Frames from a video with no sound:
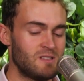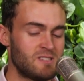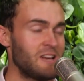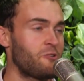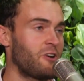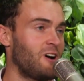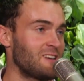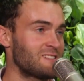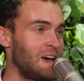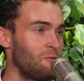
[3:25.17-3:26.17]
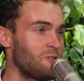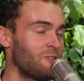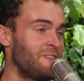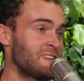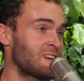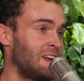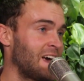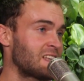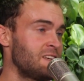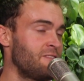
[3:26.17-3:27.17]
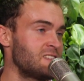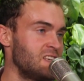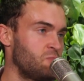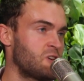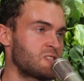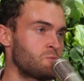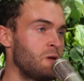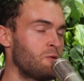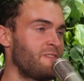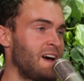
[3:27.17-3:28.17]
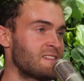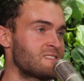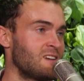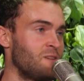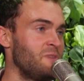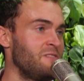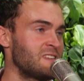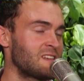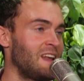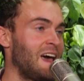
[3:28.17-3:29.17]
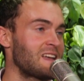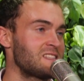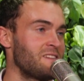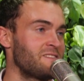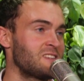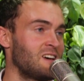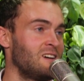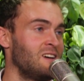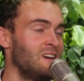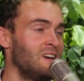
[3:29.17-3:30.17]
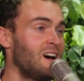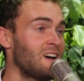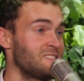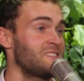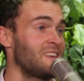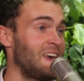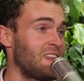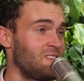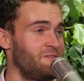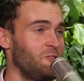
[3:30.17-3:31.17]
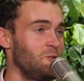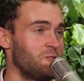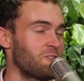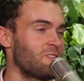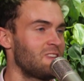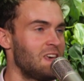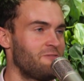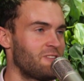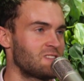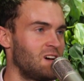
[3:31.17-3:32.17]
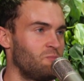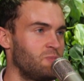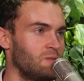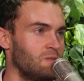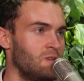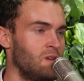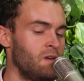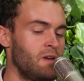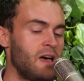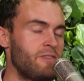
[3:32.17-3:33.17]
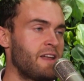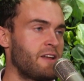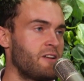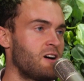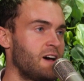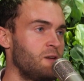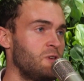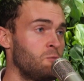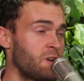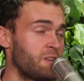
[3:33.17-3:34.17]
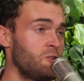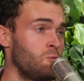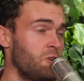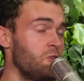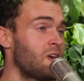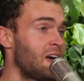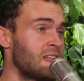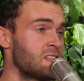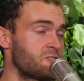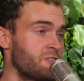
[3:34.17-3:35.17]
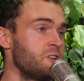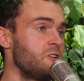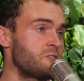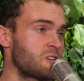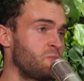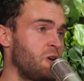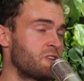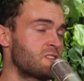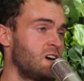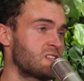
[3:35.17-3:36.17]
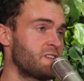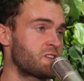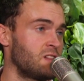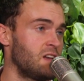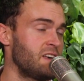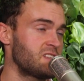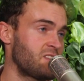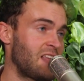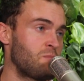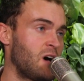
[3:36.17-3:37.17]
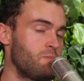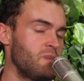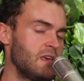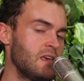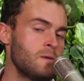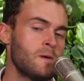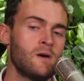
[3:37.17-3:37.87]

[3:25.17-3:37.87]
synchronize that with your physical activity, because we would have had to be physically active to hunt and gather food during the day, for example. And then at night, you want to do what you can to reduce your exposure to artificial light. So that might be